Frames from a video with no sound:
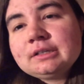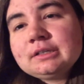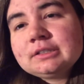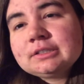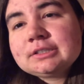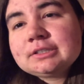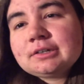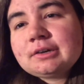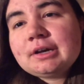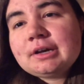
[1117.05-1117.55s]

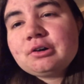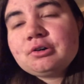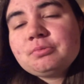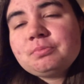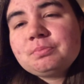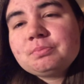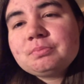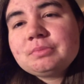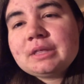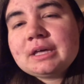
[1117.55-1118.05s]
so I hope
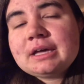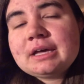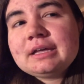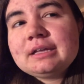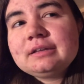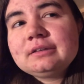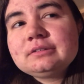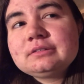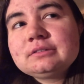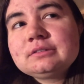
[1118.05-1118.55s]

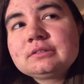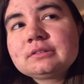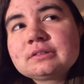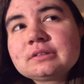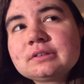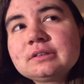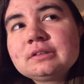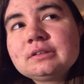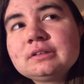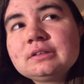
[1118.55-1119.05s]
that
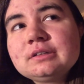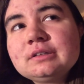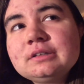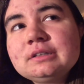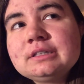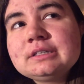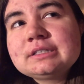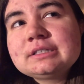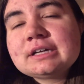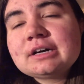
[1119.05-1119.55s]

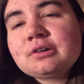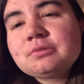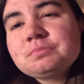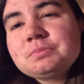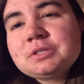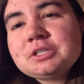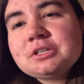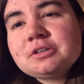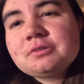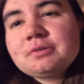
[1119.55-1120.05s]
this
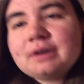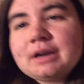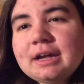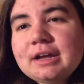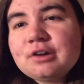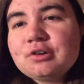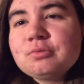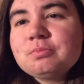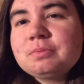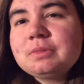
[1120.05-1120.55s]
helped you, and I
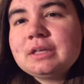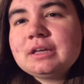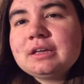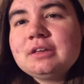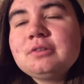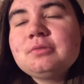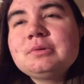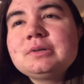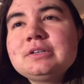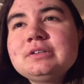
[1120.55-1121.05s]
hope that
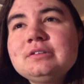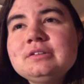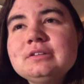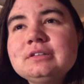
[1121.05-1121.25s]
you would